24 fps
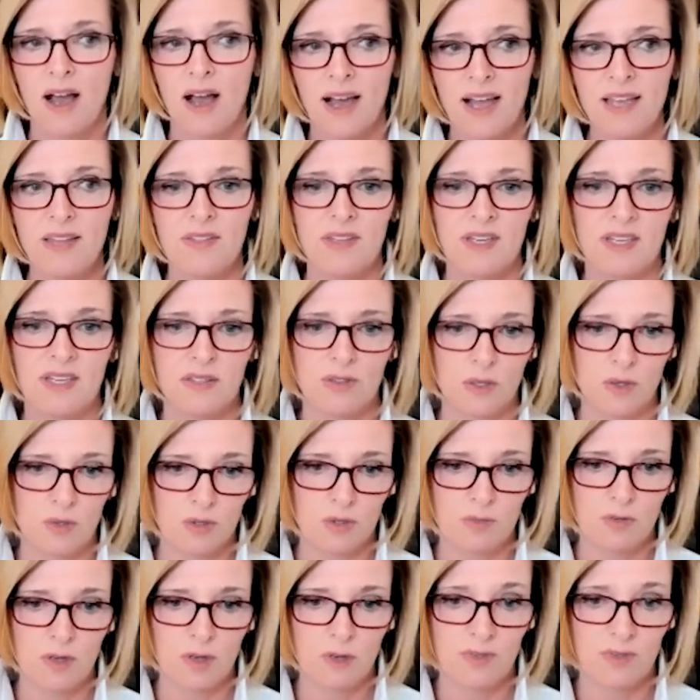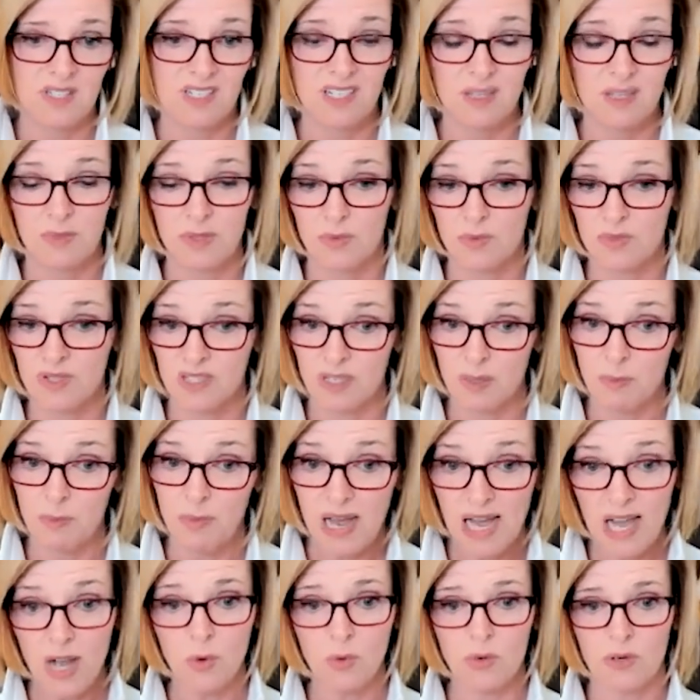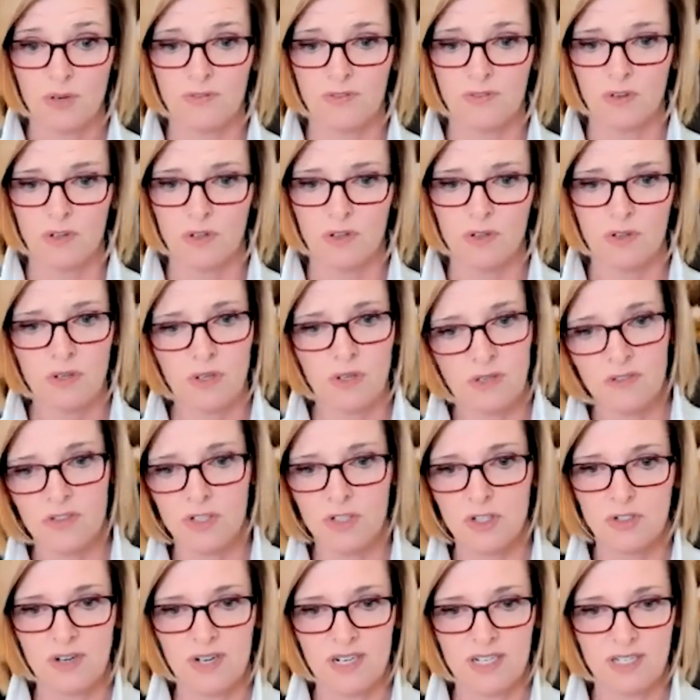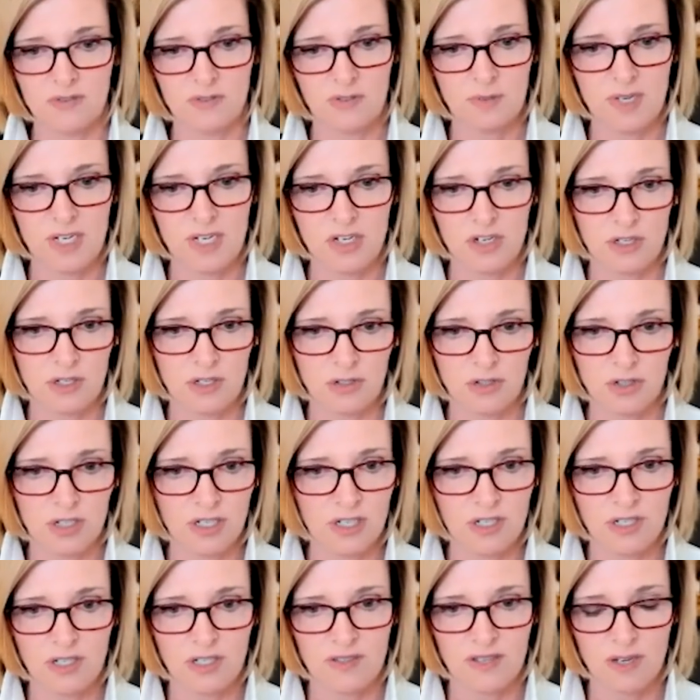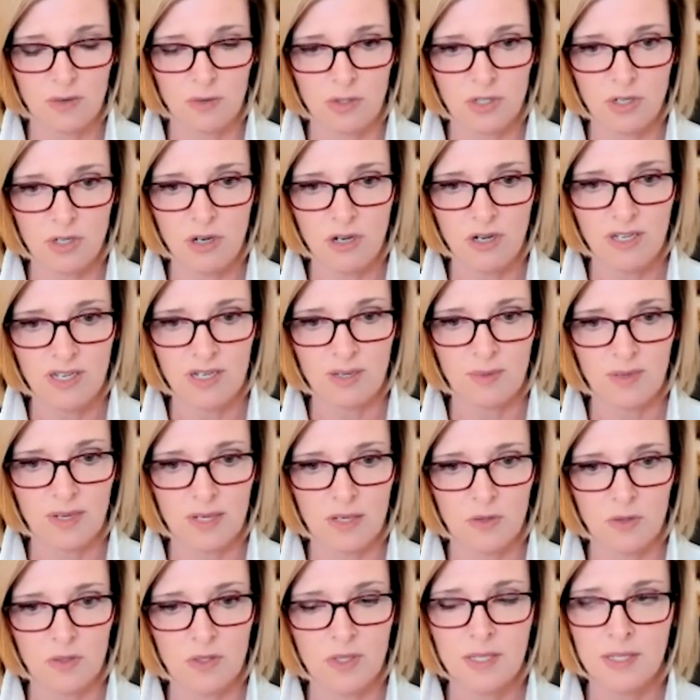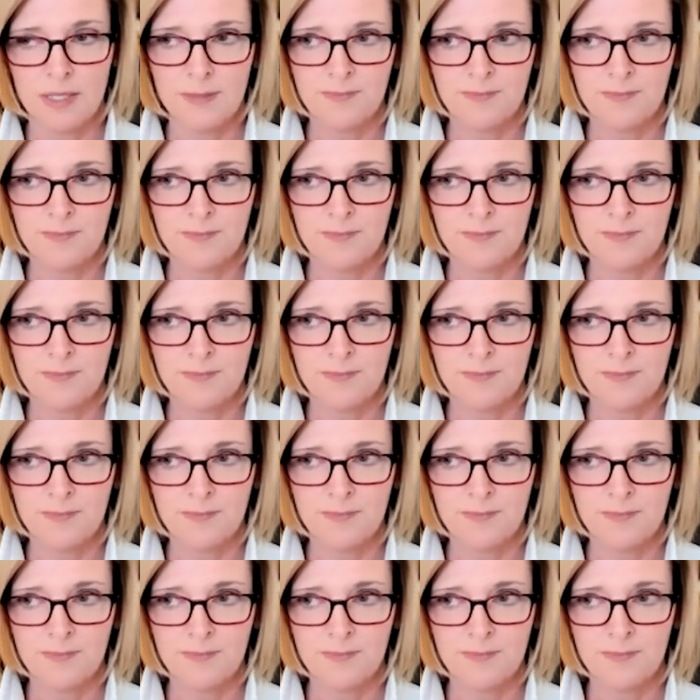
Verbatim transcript: I think those moments can be really powerful in the transformational journey that we're talking about.